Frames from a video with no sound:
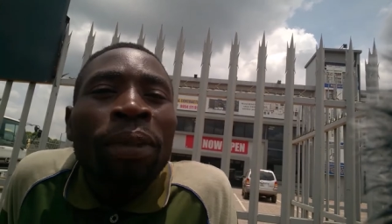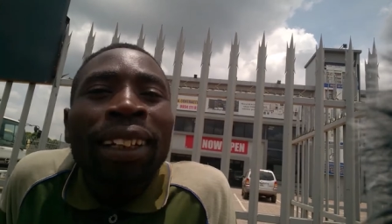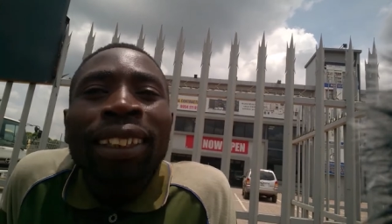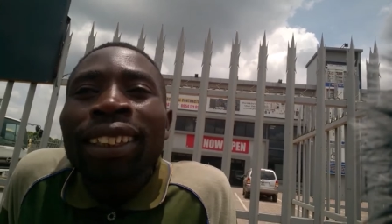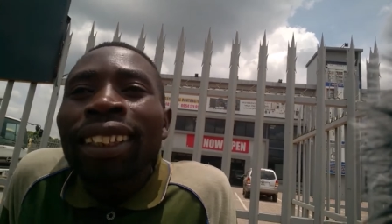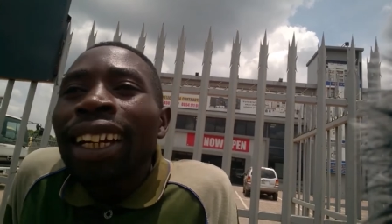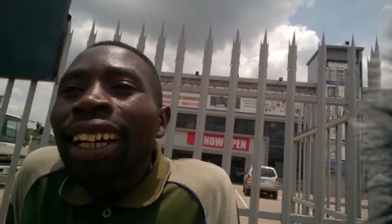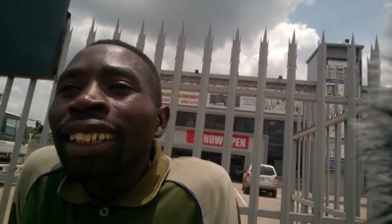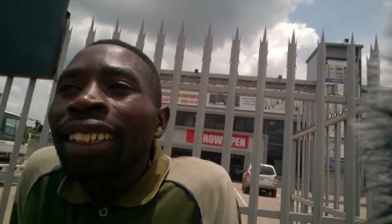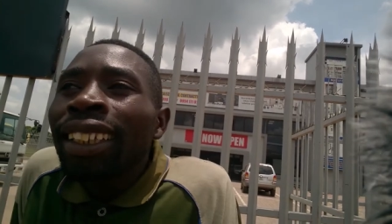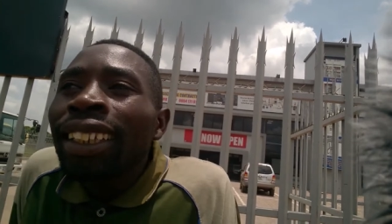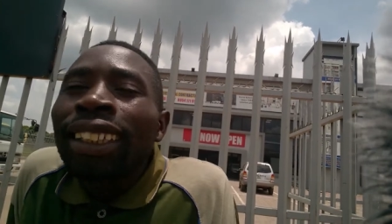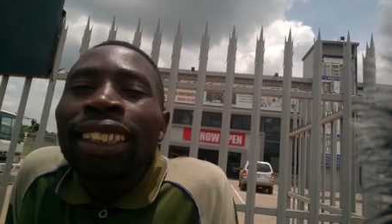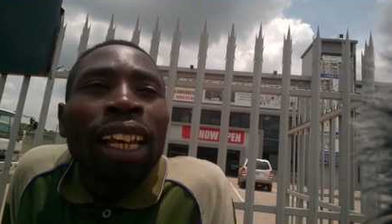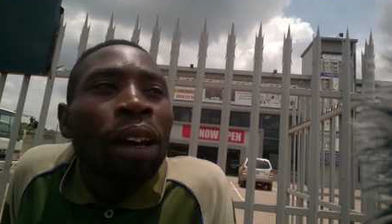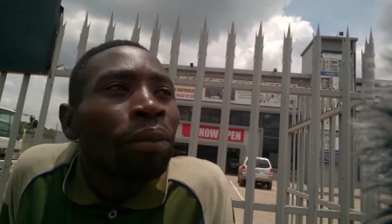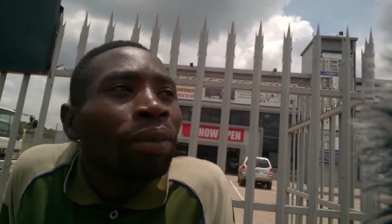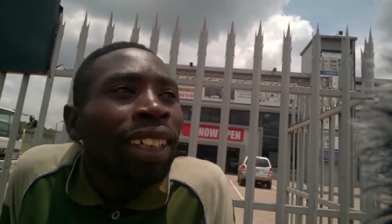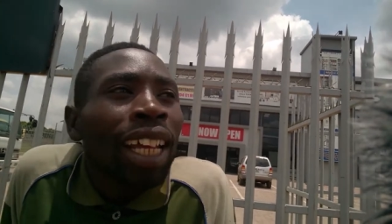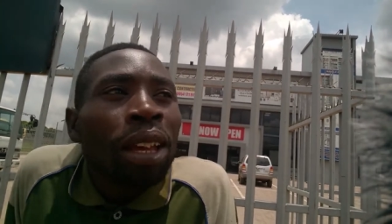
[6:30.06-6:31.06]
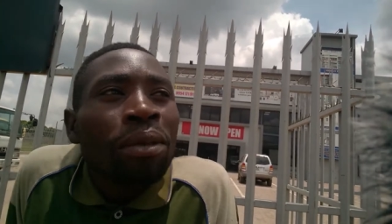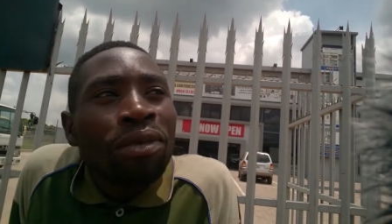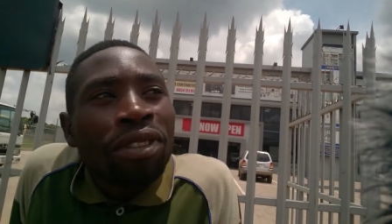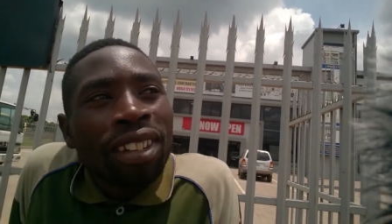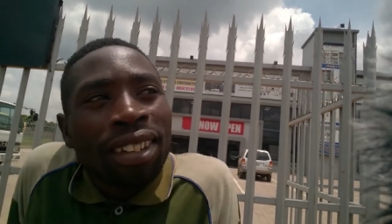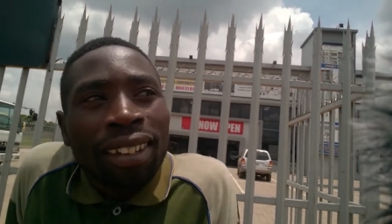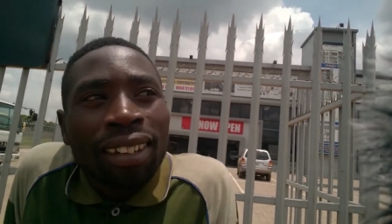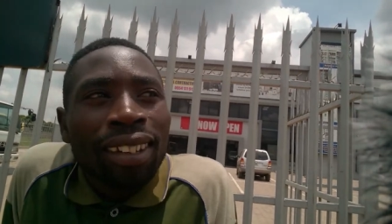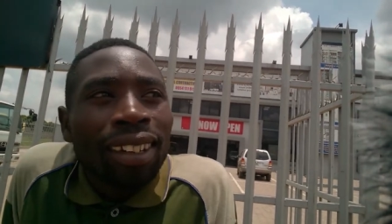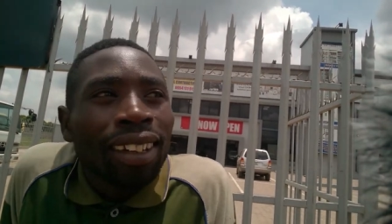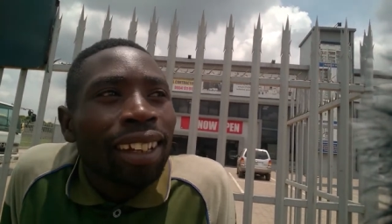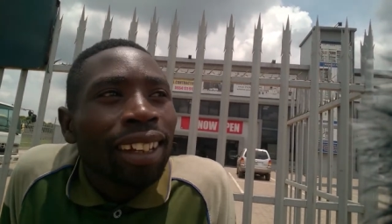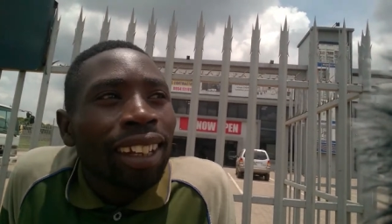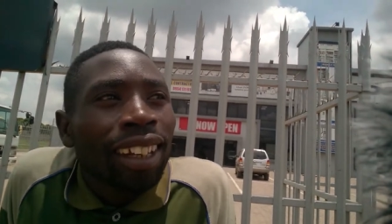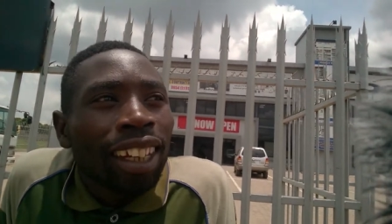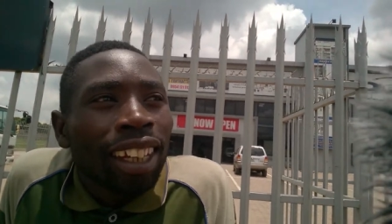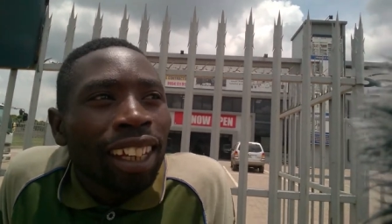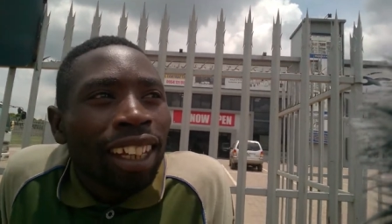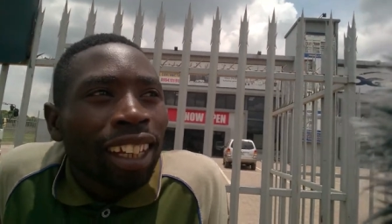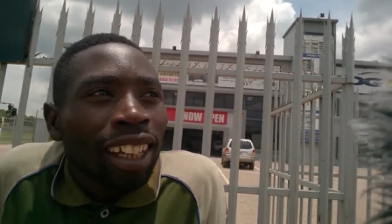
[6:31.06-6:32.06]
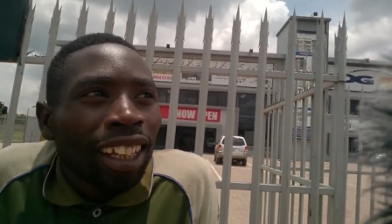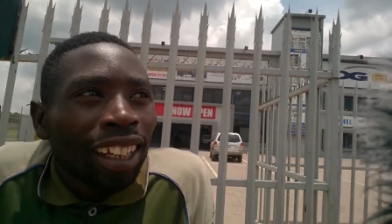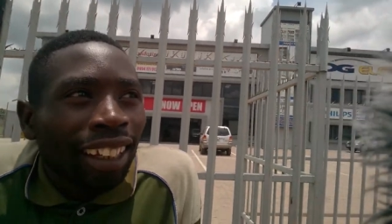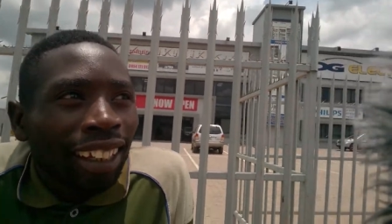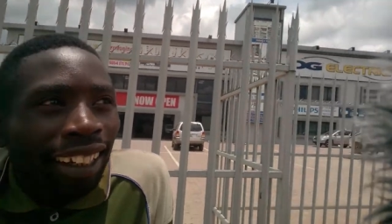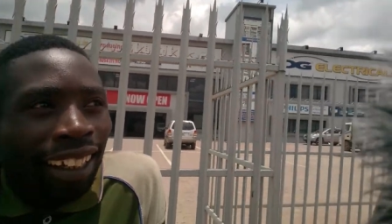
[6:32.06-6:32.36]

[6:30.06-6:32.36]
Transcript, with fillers: vimachitika say sometimes. Okay.